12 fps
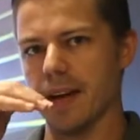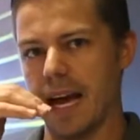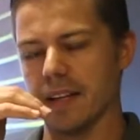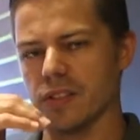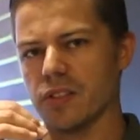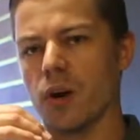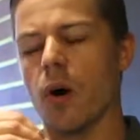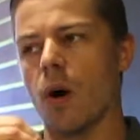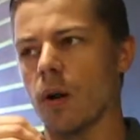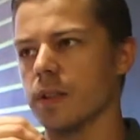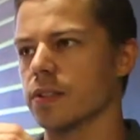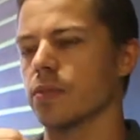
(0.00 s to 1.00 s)
as
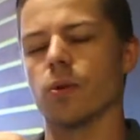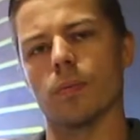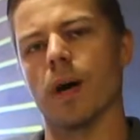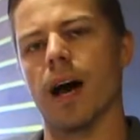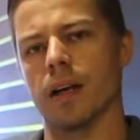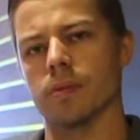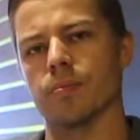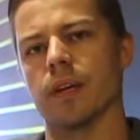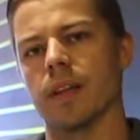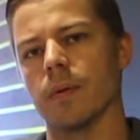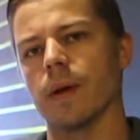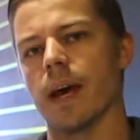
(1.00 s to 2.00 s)
tall as the normal house
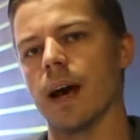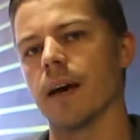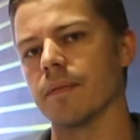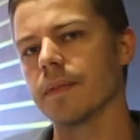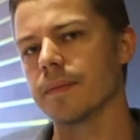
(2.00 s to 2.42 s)
bread that we have.